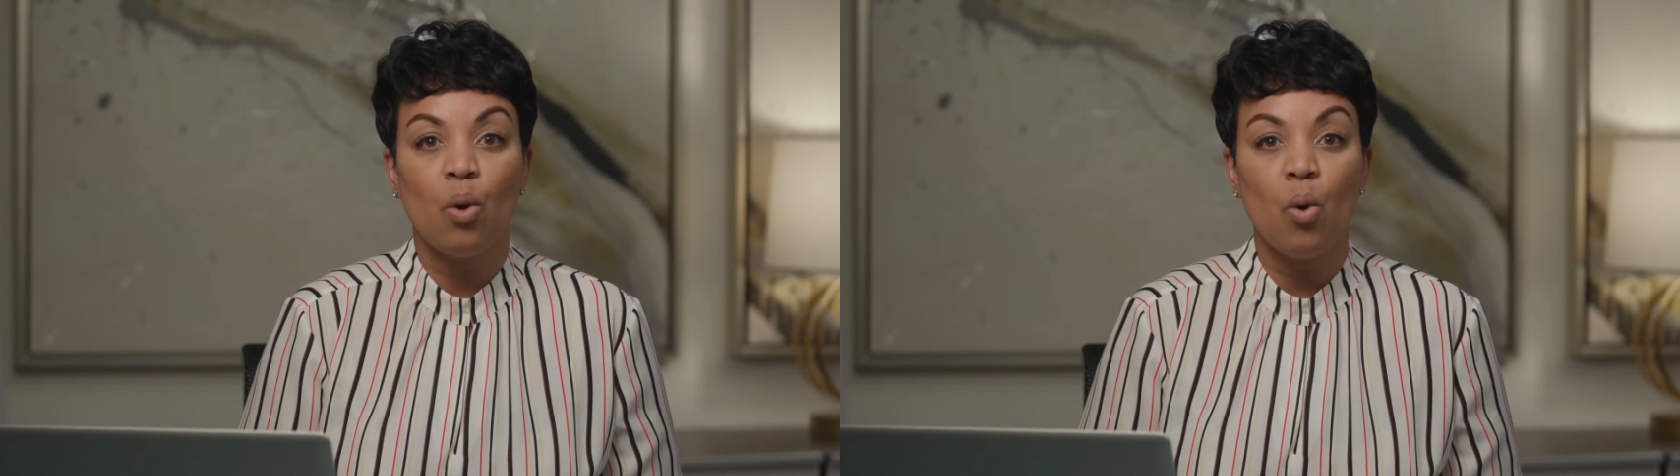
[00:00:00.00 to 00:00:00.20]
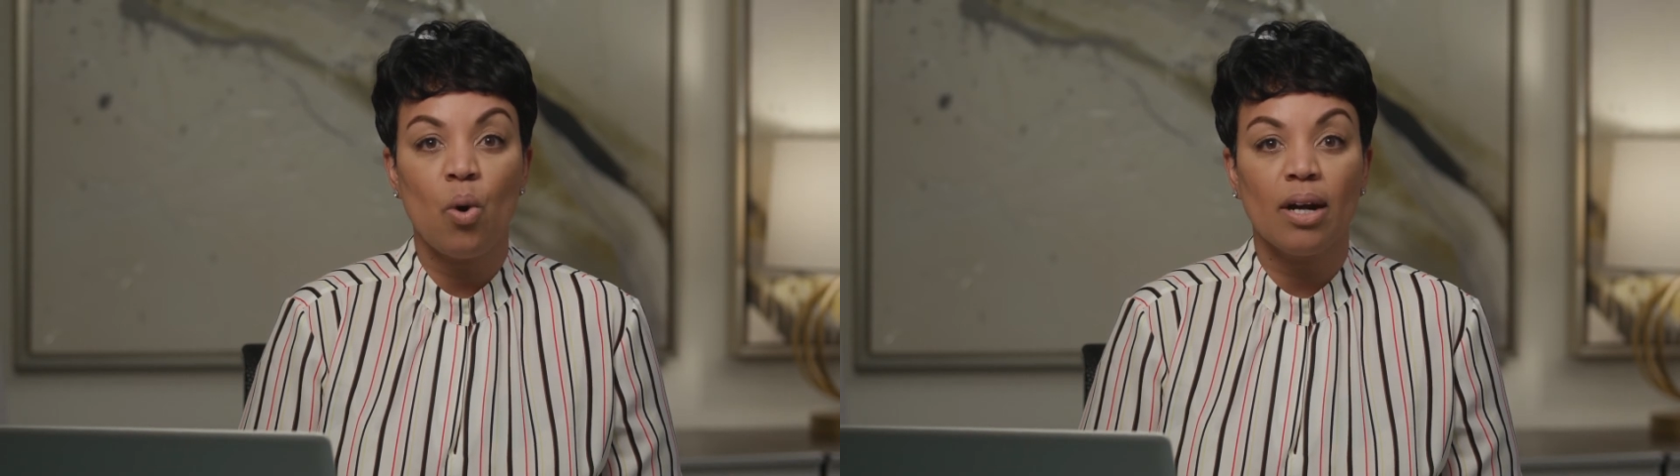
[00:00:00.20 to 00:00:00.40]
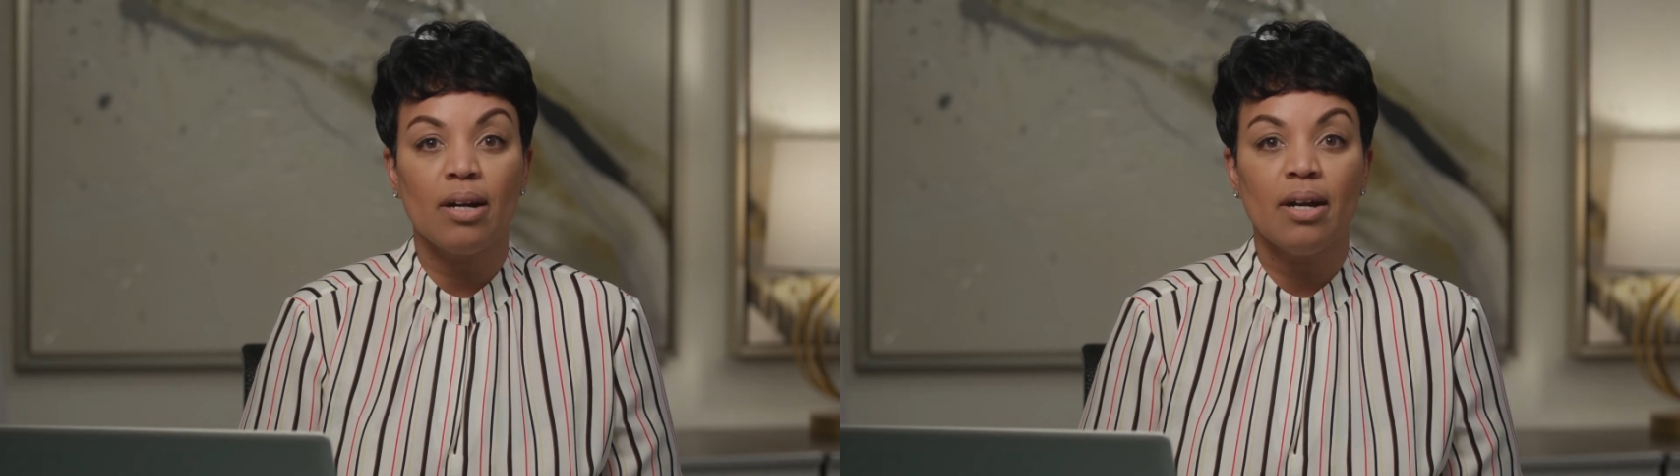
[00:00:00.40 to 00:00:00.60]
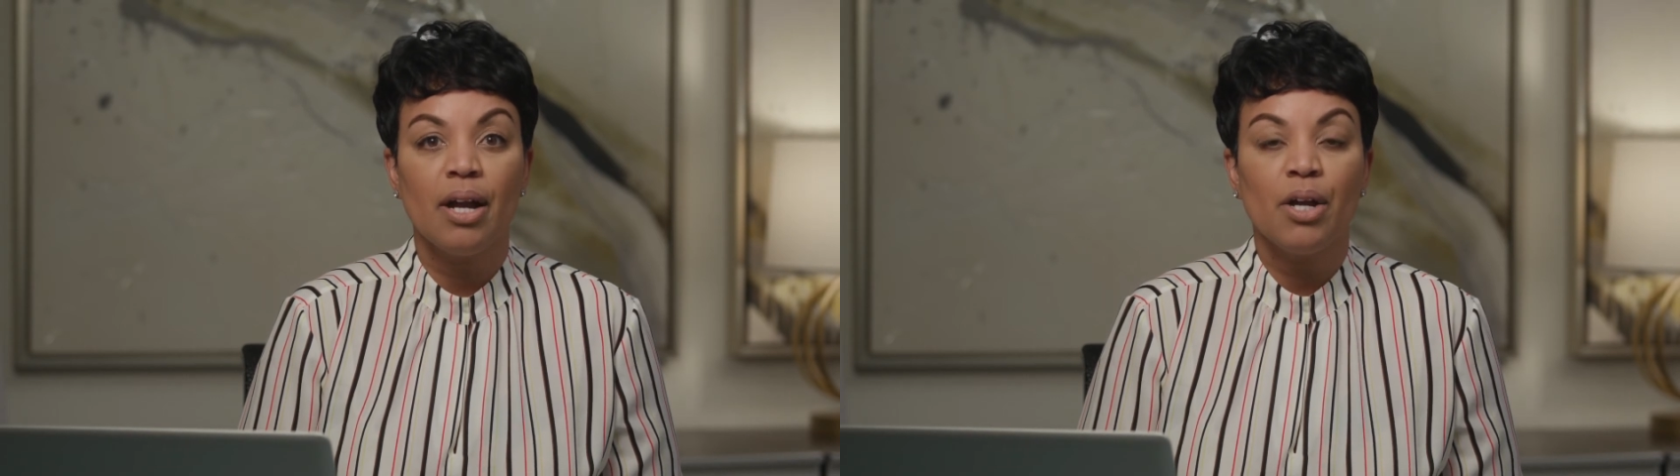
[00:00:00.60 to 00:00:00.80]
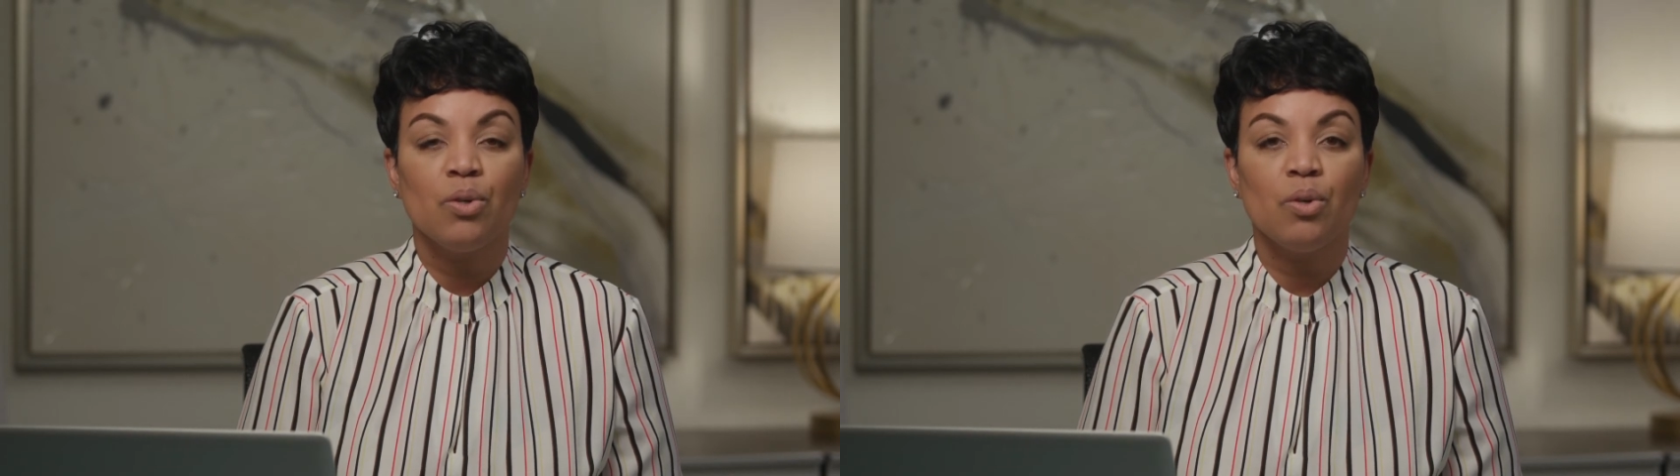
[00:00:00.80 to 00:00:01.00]
or
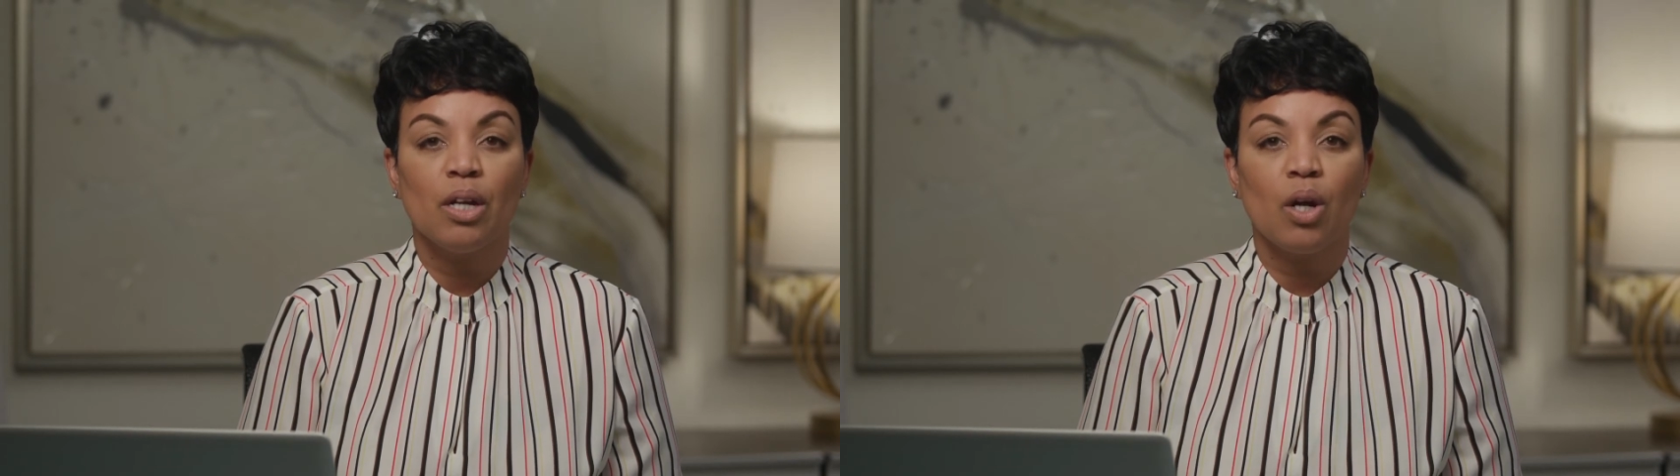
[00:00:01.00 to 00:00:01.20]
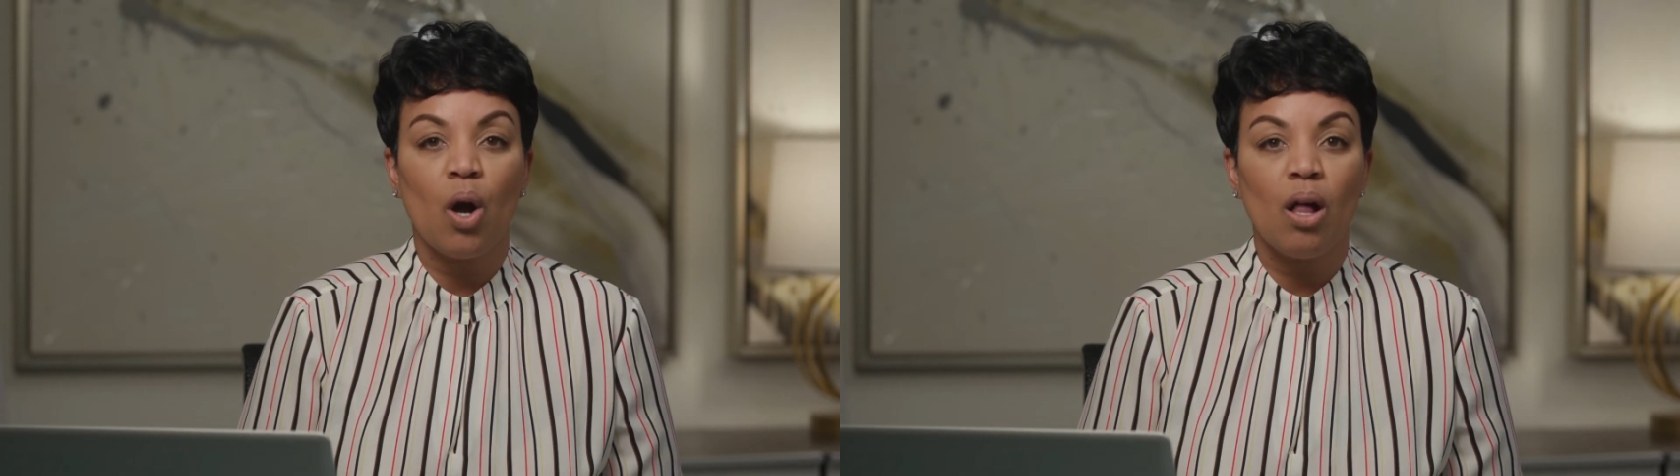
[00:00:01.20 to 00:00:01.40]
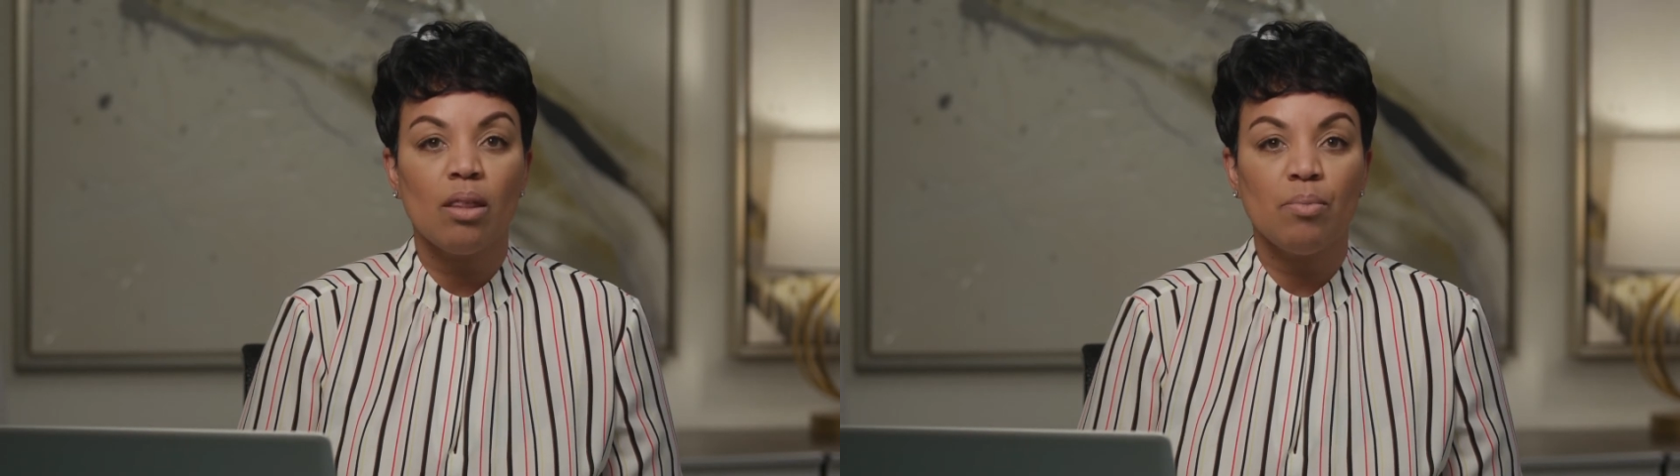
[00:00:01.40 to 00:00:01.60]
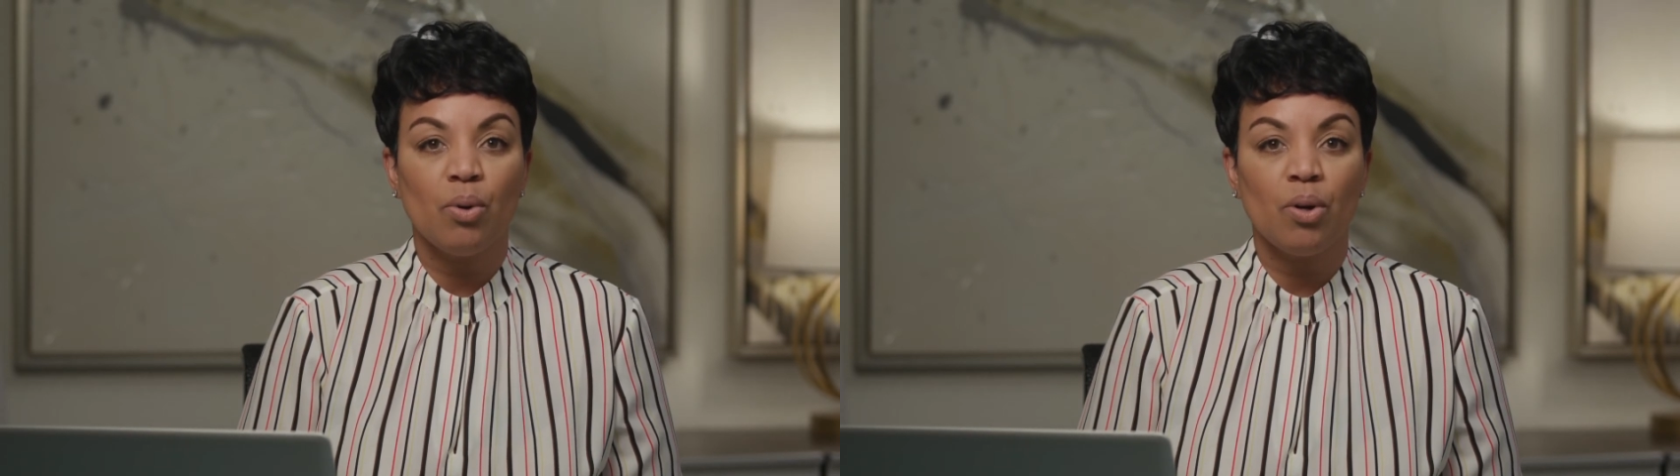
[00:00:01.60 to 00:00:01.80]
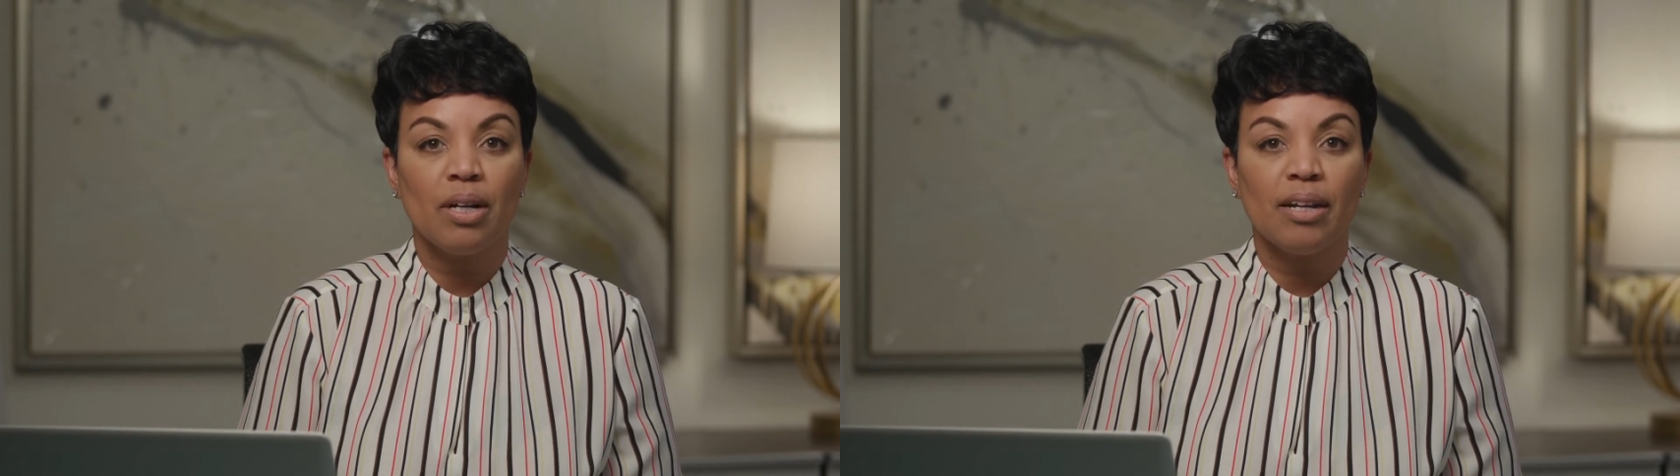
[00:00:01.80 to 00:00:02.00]
you can call the board